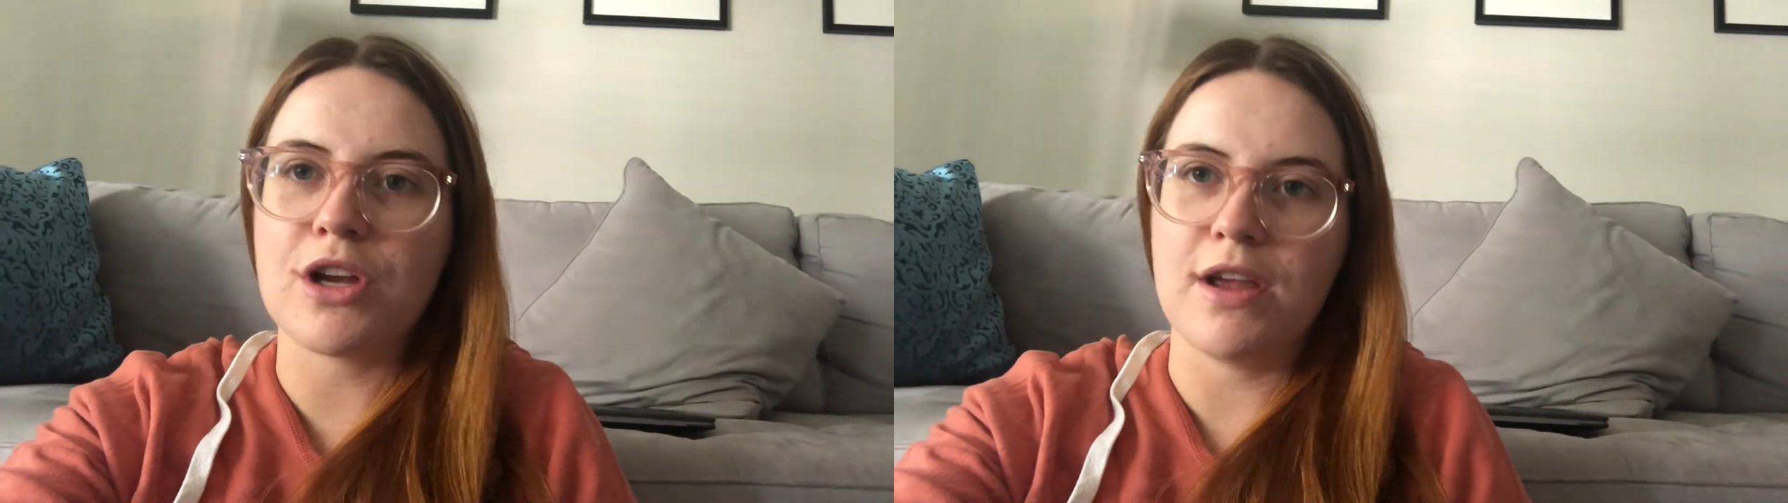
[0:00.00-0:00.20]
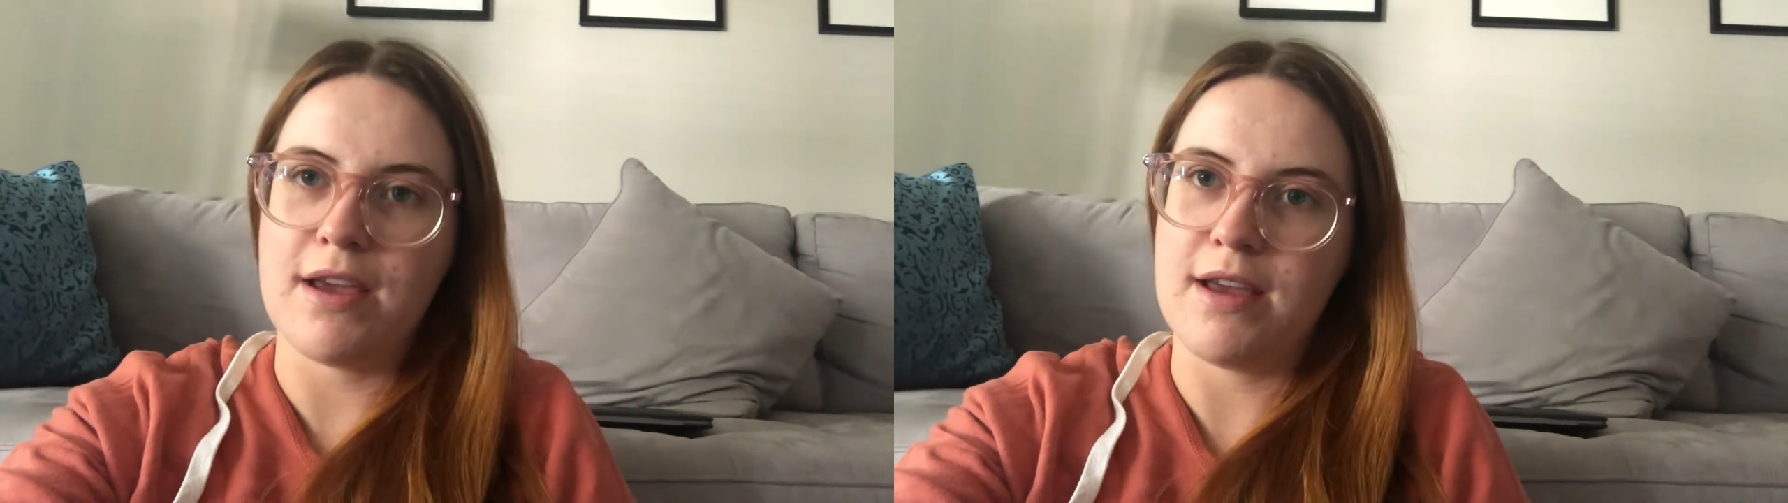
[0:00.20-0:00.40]

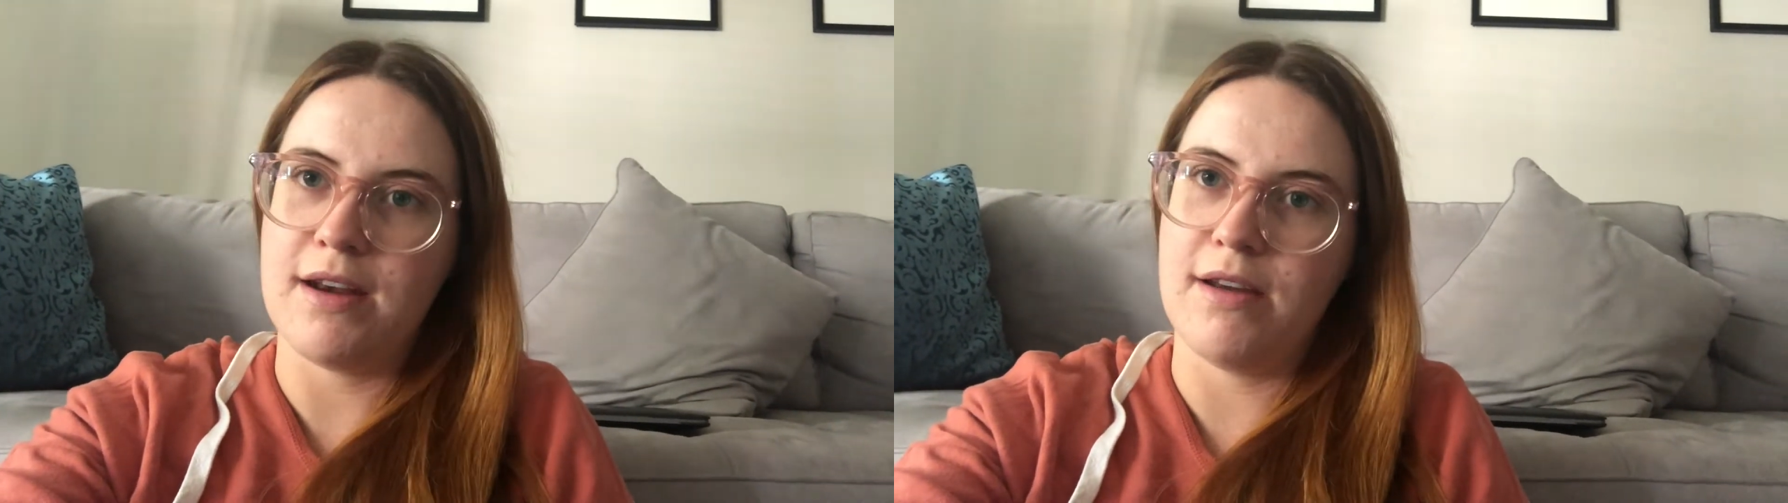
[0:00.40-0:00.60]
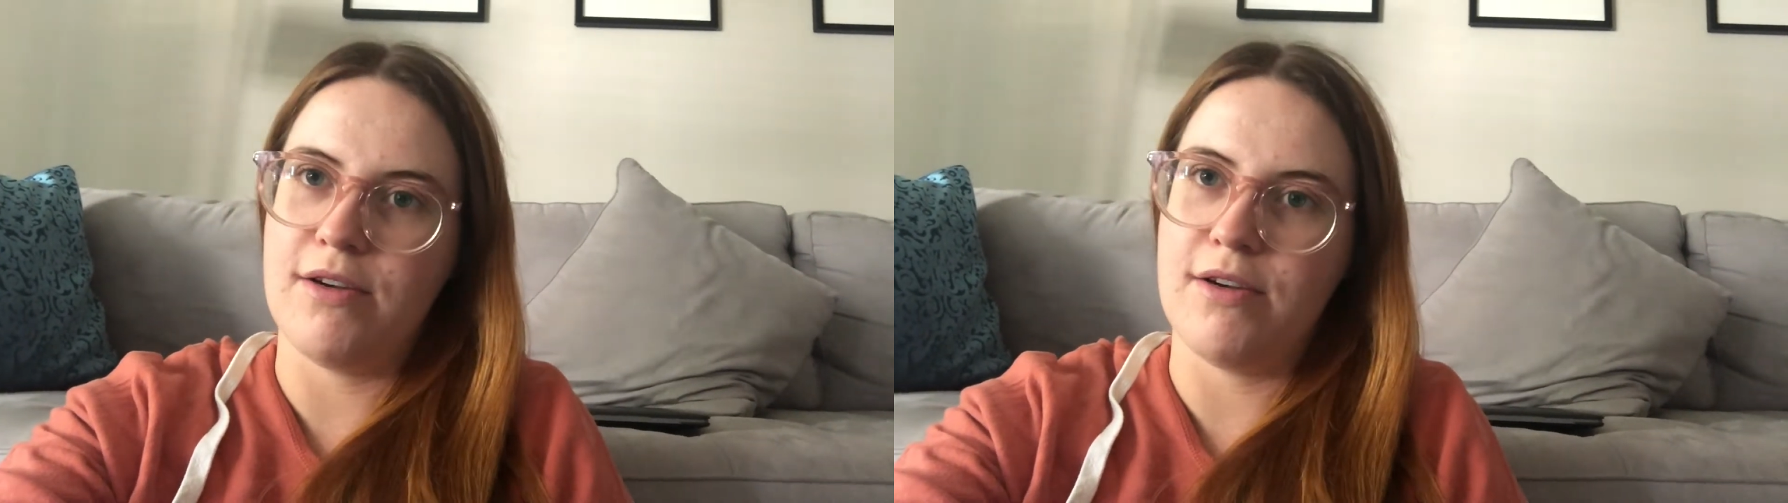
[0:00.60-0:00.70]
an